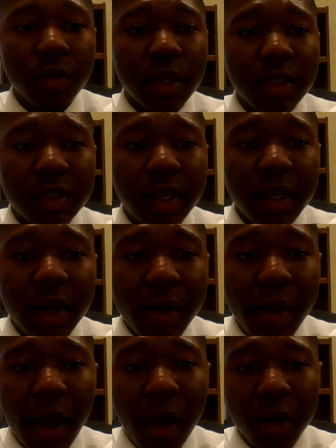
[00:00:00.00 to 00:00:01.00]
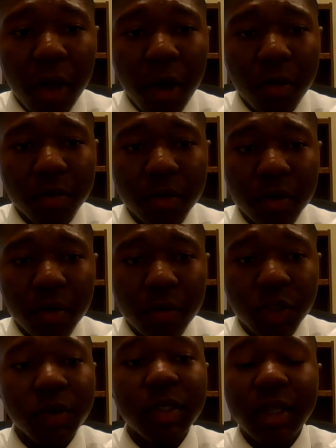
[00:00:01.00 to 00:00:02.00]
Between the secondary
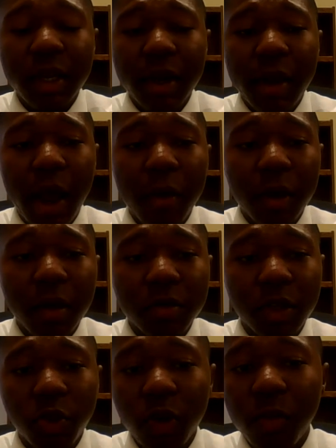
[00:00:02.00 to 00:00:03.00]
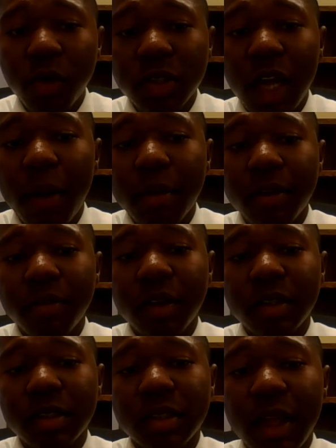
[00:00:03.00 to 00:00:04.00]
outcomes, the three most common
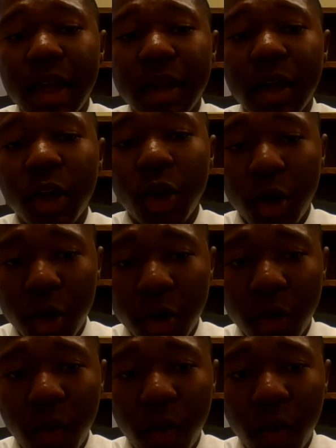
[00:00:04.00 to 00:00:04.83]
events that occurred